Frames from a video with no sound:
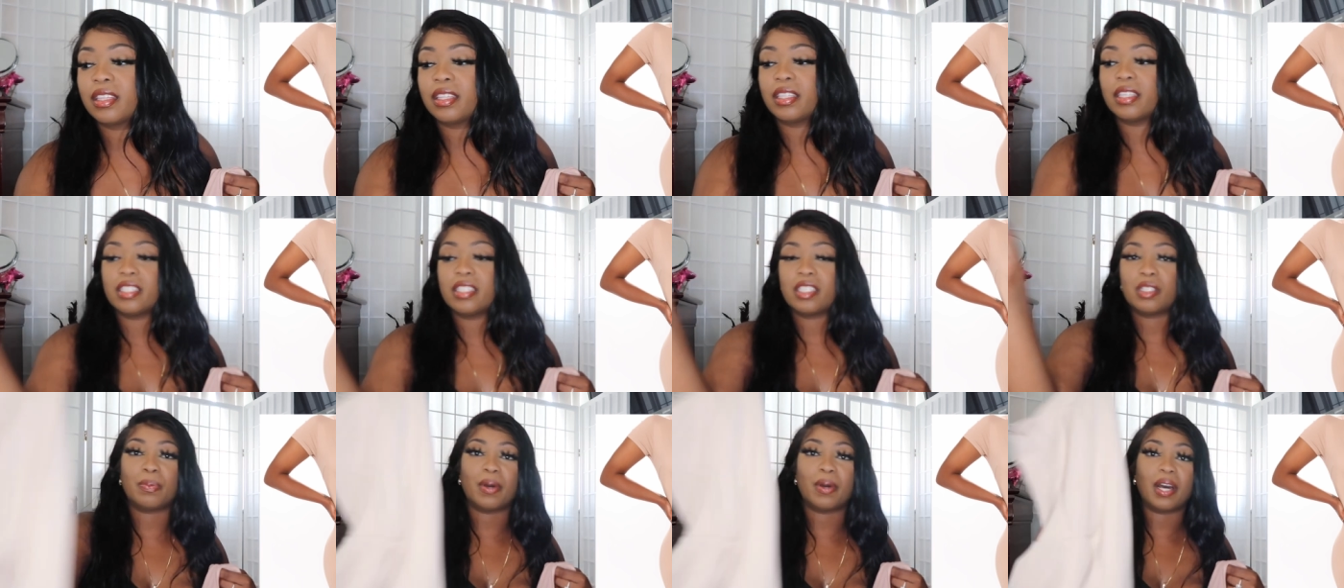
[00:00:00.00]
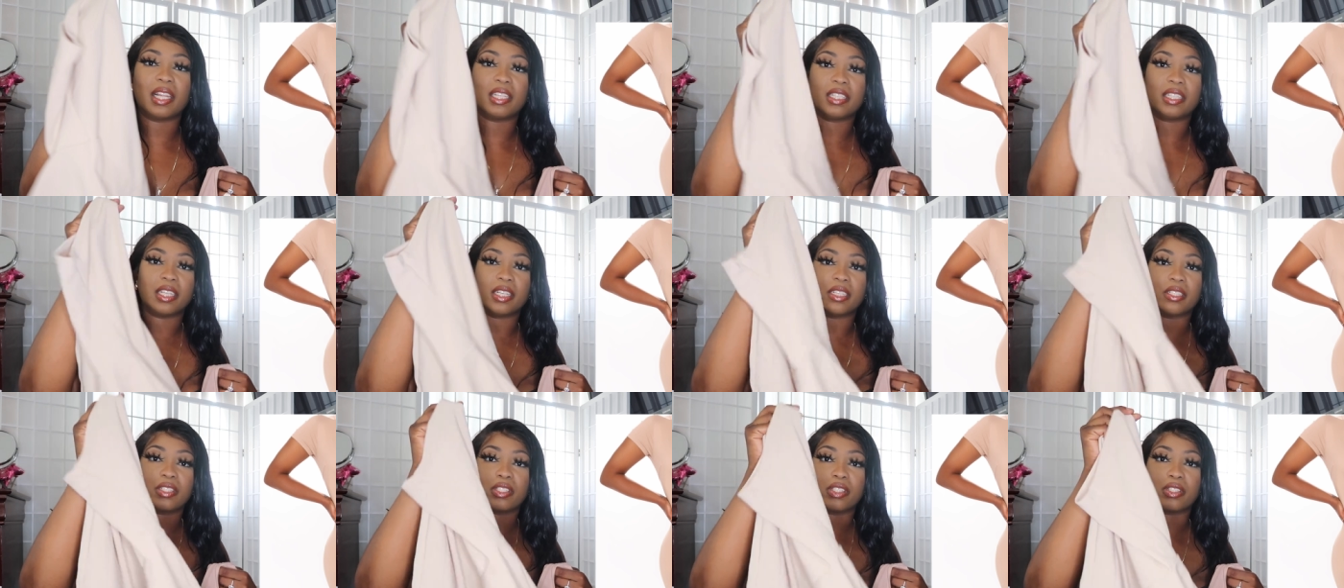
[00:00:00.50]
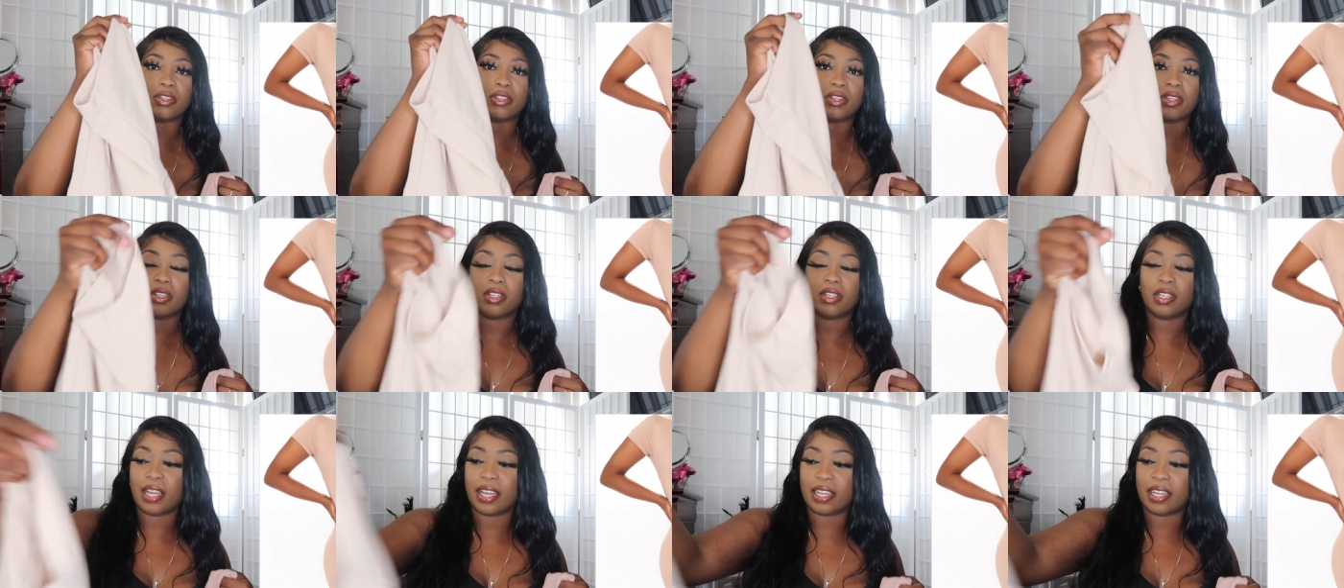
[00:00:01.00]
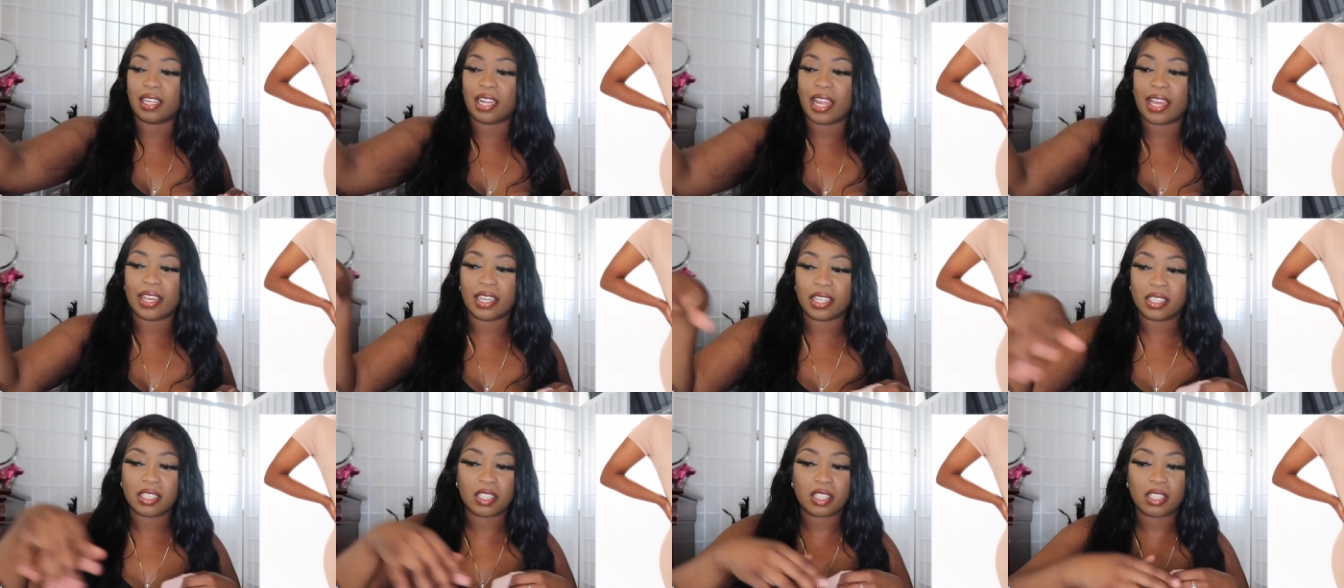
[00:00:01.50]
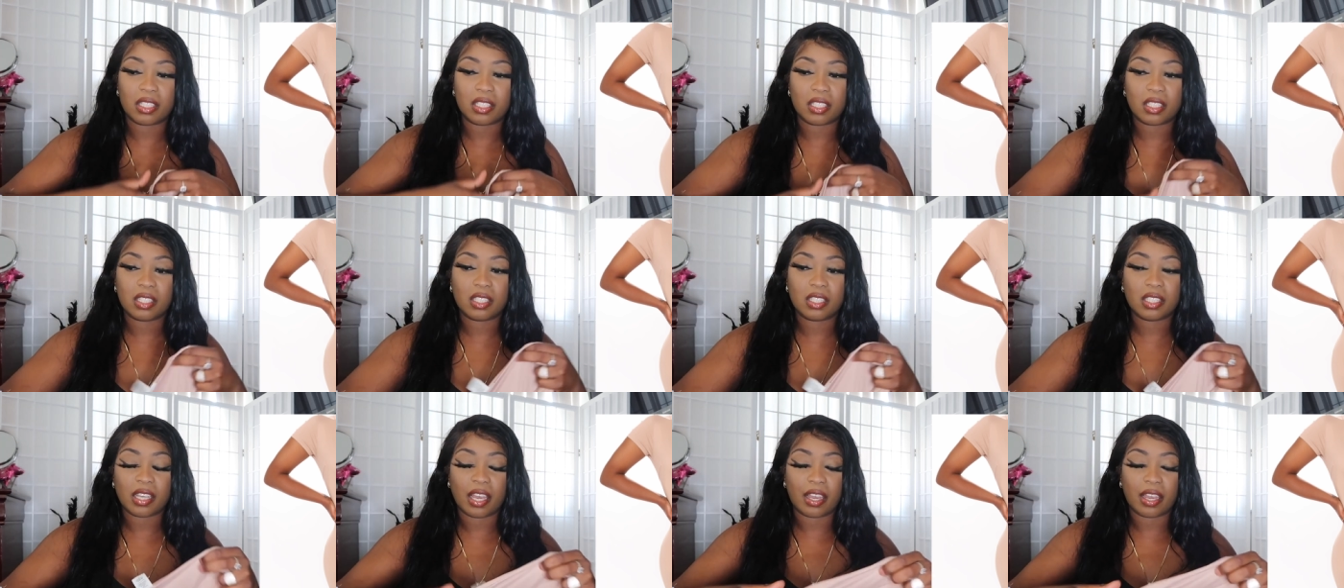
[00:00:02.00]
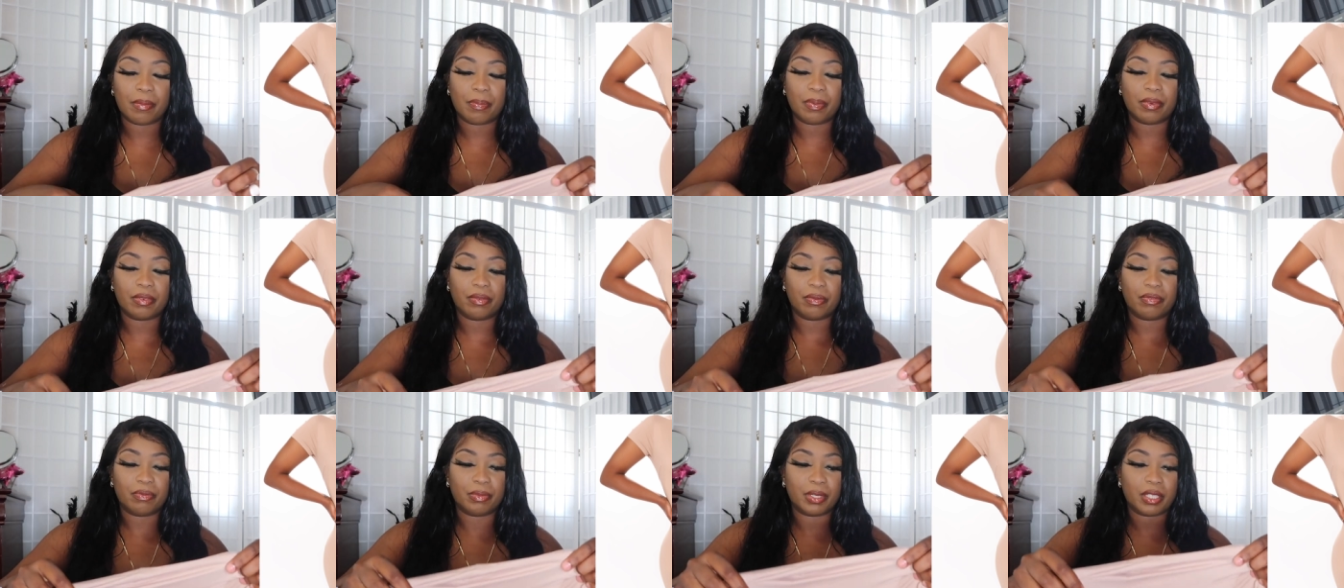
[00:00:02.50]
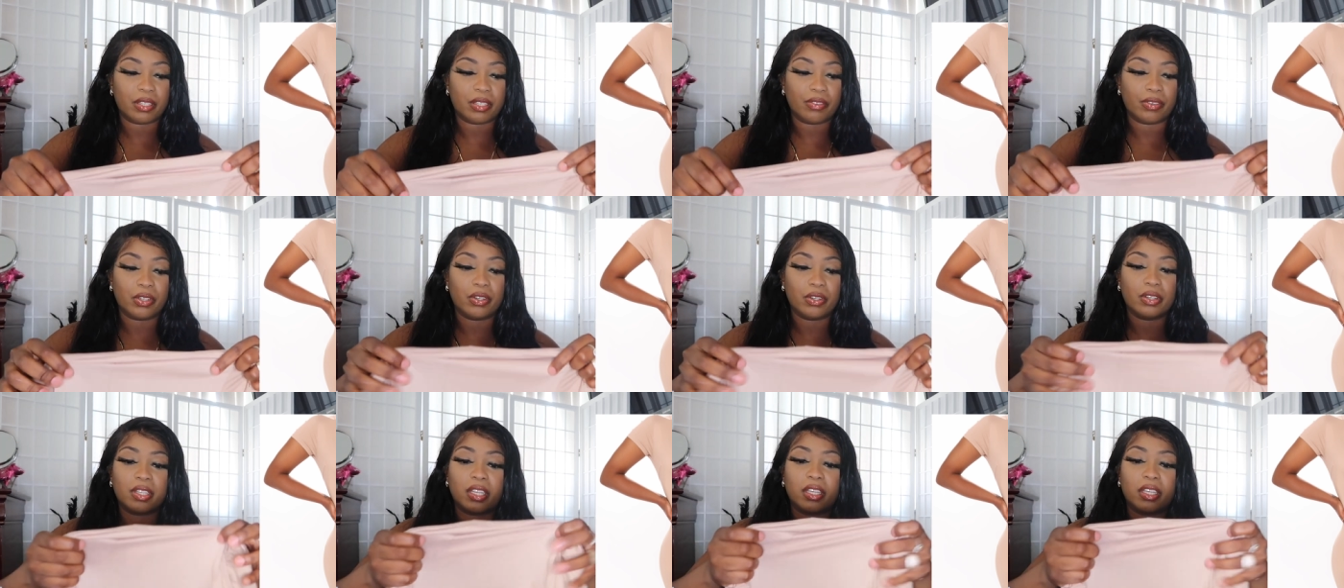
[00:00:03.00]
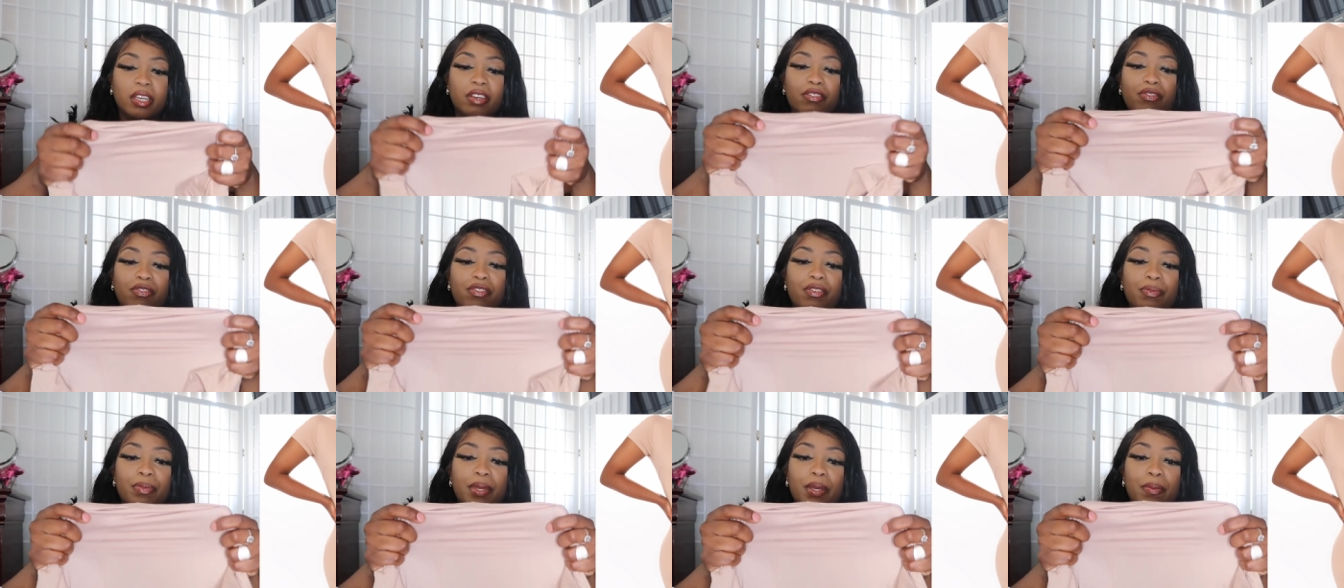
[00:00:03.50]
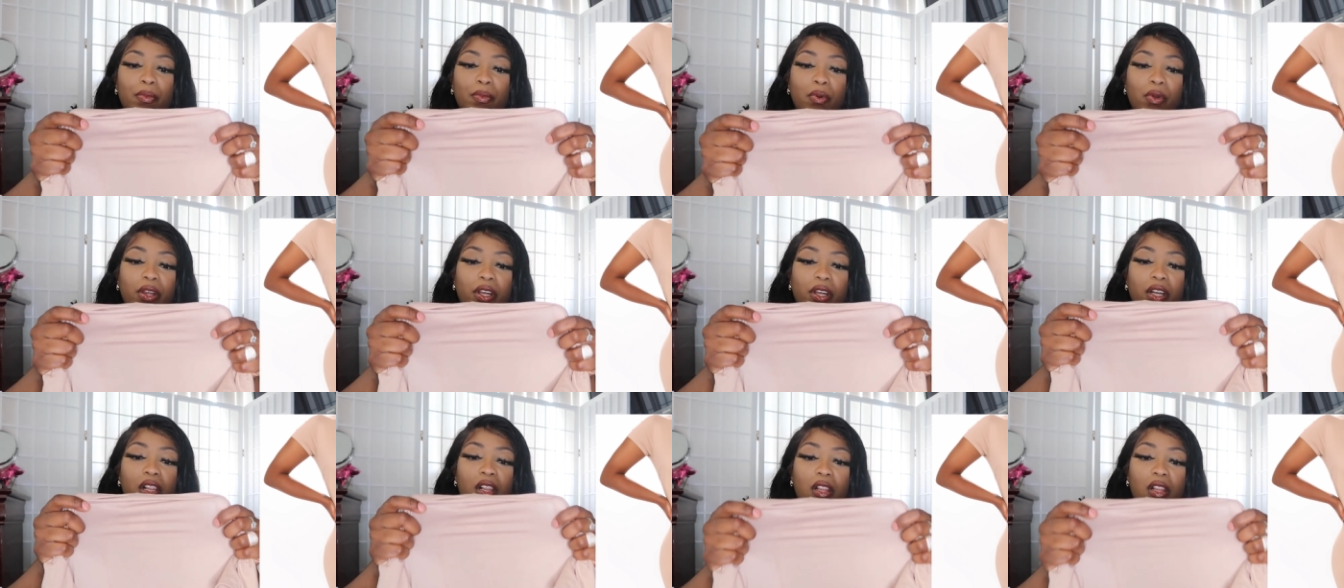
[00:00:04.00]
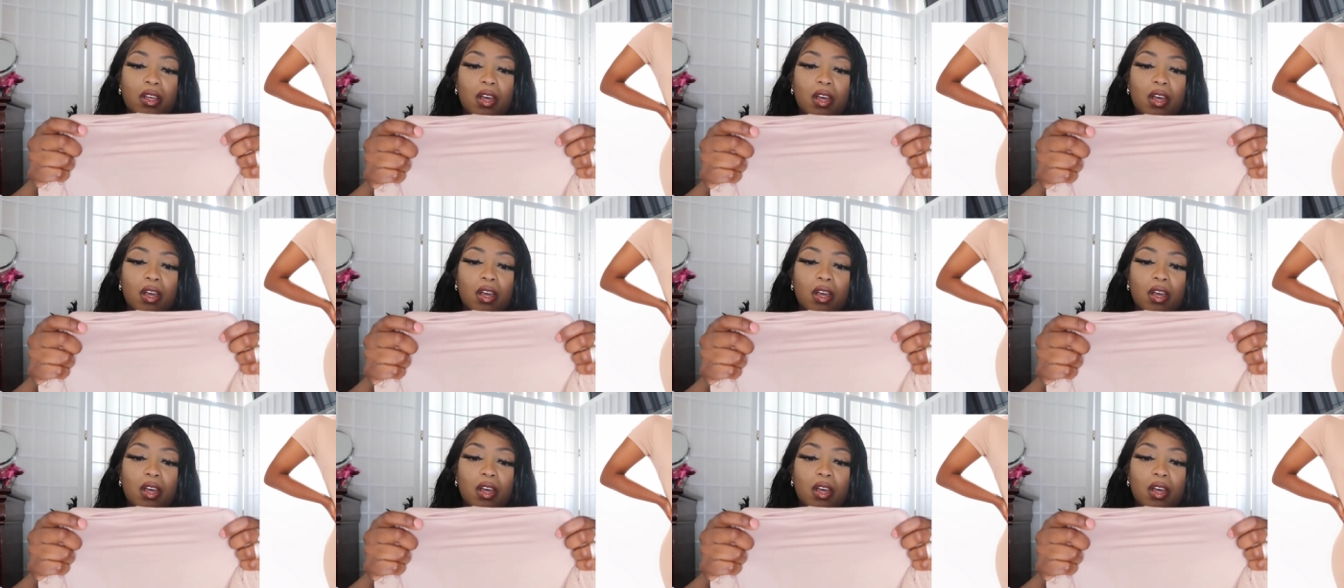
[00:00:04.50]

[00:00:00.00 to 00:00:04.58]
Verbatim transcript: this polyester like leggings type of material it's giving me more